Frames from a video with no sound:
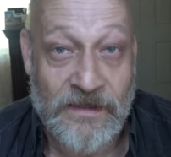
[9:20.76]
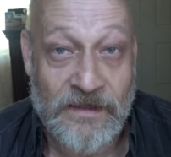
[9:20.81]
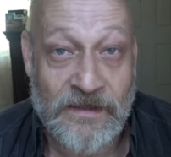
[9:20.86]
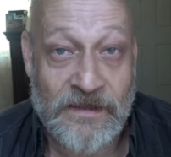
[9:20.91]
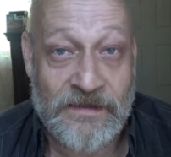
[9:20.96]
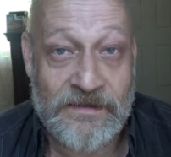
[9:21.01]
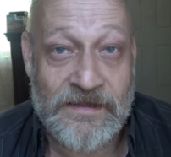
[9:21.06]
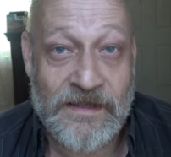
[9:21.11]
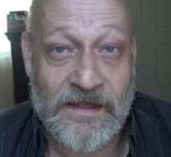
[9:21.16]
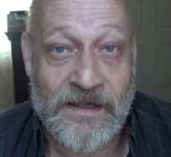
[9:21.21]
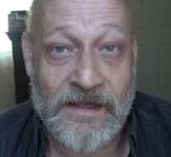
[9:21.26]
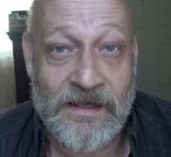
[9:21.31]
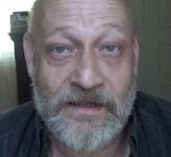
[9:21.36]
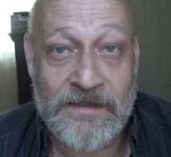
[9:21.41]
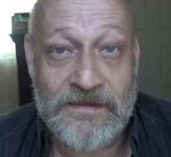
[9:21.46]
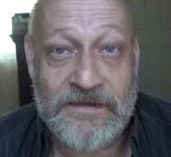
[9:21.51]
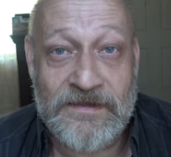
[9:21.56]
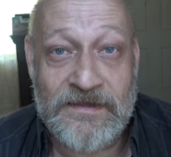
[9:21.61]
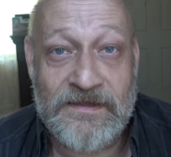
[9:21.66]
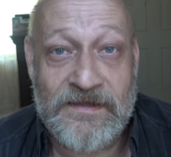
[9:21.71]
hentai
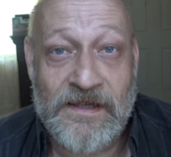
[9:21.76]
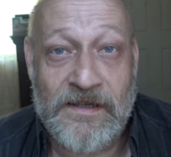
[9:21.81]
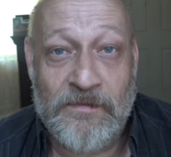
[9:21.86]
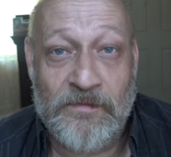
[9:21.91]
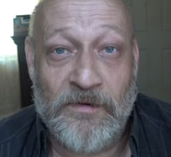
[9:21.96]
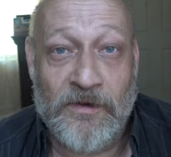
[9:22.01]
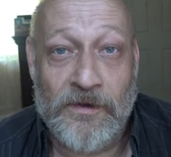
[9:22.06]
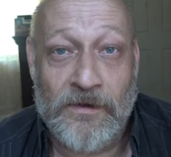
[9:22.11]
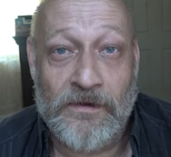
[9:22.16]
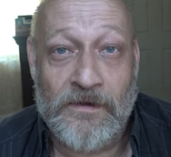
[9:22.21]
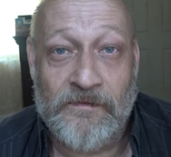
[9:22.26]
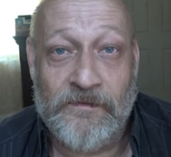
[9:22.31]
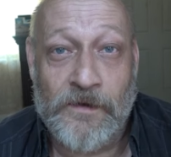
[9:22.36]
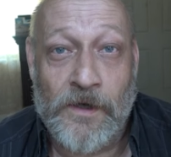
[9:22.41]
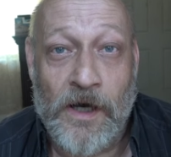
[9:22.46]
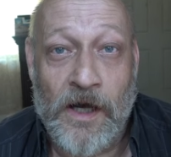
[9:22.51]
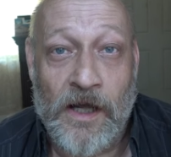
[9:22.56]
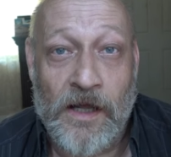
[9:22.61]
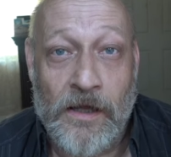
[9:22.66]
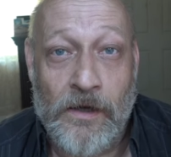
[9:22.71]
is the state bird of
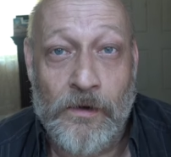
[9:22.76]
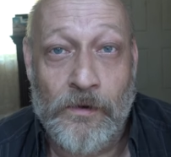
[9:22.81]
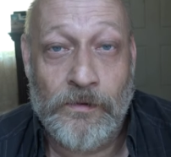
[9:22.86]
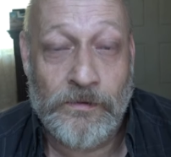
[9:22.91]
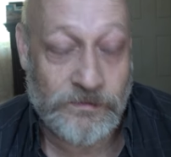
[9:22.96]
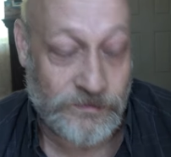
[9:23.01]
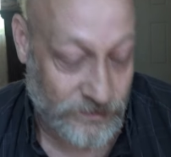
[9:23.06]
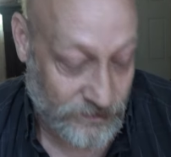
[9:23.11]
Ohio.